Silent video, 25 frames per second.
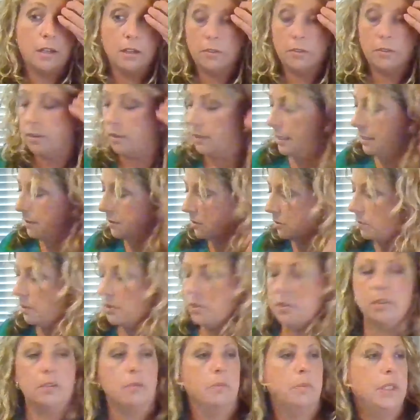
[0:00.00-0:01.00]
uh, the last
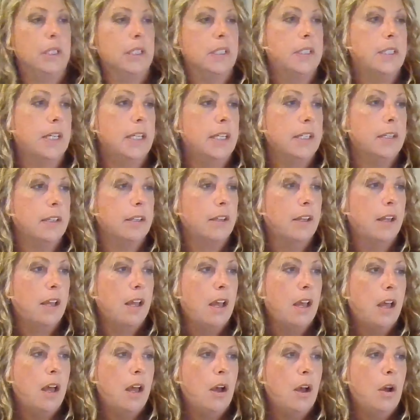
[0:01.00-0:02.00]
question we could take:
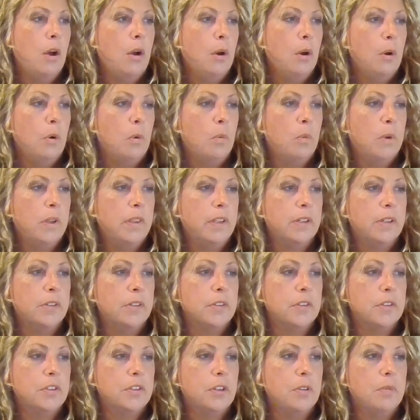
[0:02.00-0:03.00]
When there
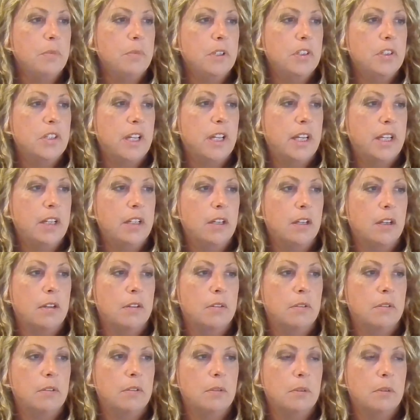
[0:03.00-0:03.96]
is so much data